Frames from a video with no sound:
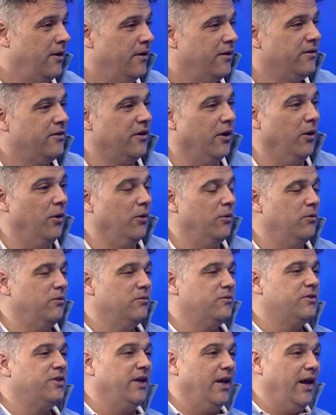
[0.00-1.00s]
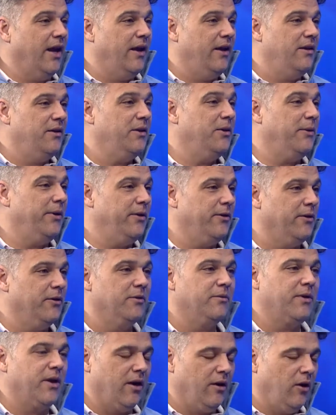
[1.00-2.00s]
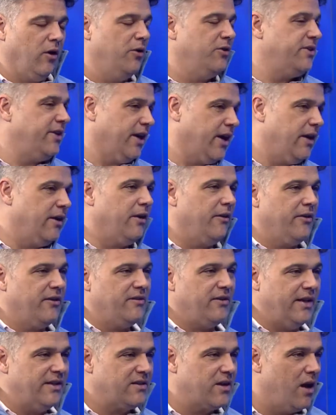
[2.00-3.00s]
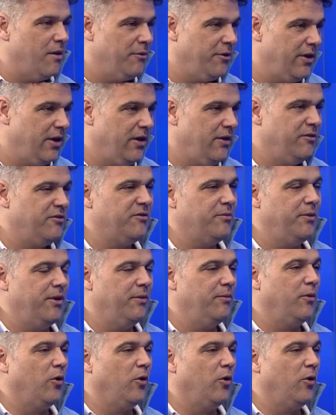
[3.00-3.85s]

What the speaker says: So today you either get a hard ticket, it's less common than it used to be,